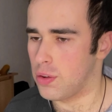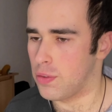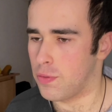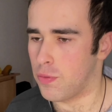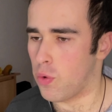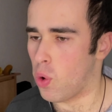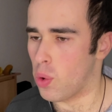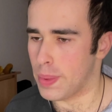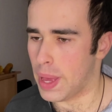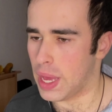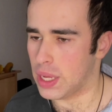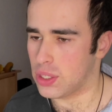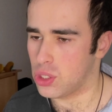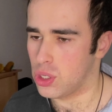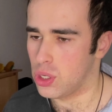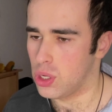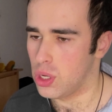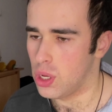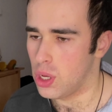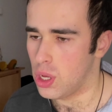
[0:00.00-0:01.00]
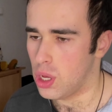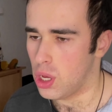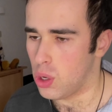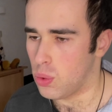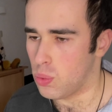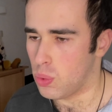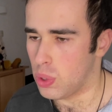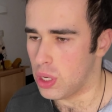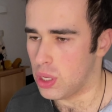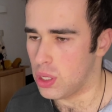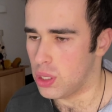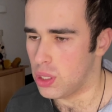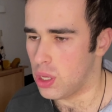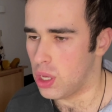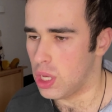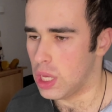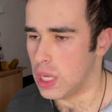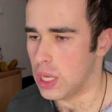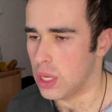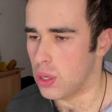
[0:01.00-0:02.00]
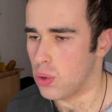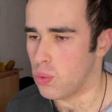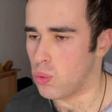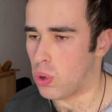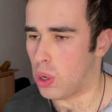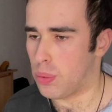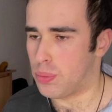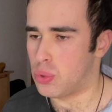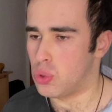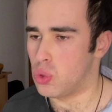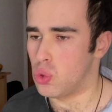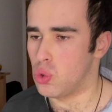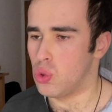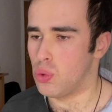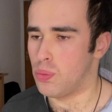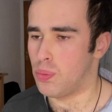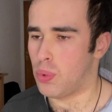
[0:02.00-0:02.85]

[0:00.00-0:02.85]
format, uh, where a waipu